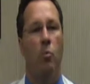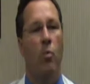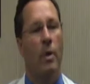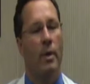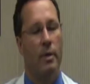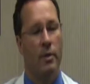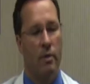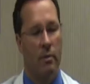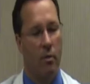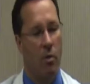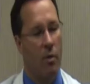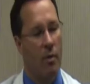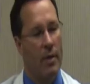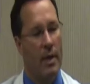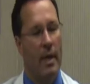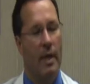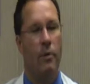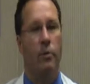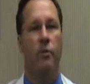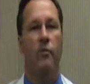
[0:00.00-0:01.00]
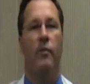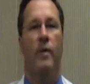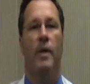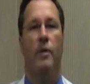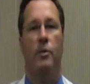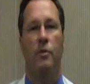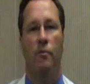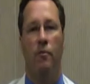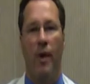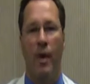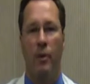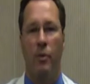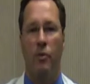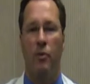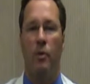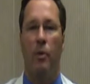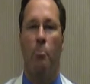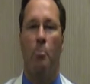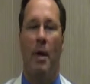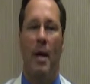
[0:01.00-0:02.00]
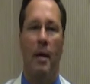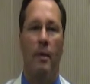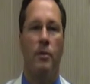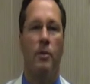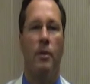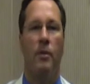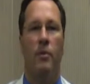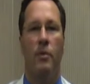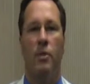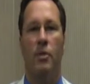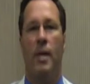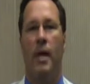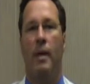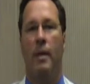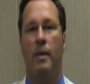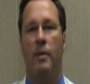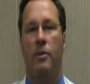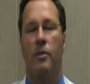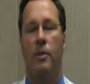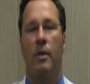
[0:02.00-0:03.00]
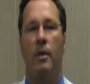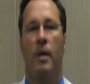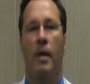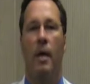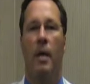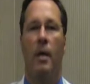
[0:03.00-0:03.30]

One is called the interface device, or a mask, and the second is a